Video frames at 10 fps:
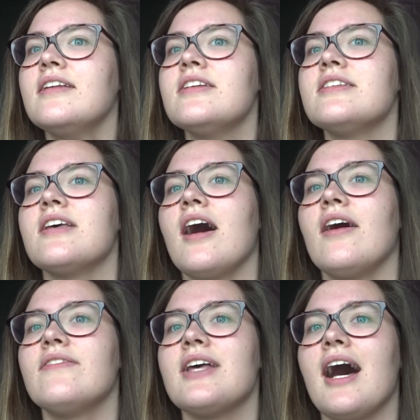
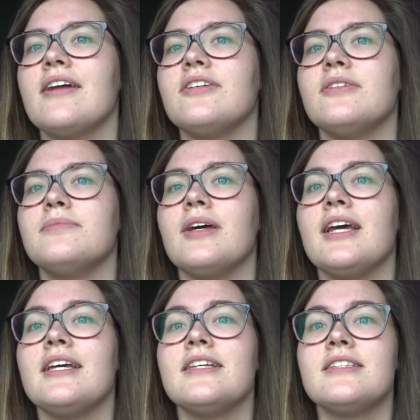deserves Adam.
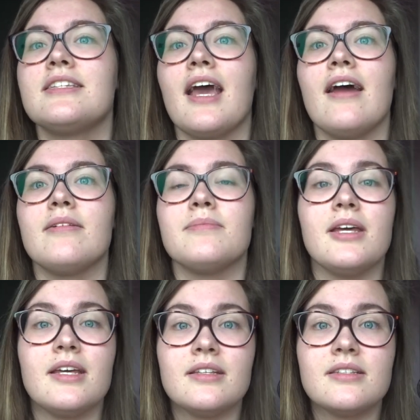He is scaring
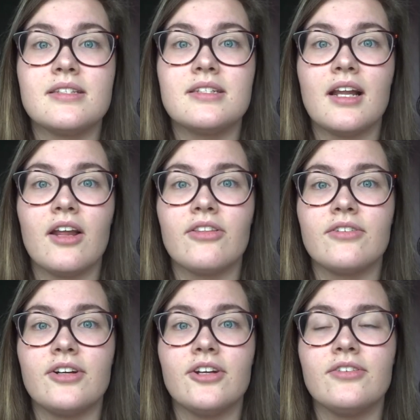me. He's still on the
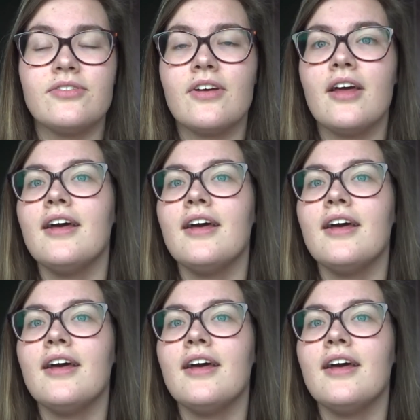roof.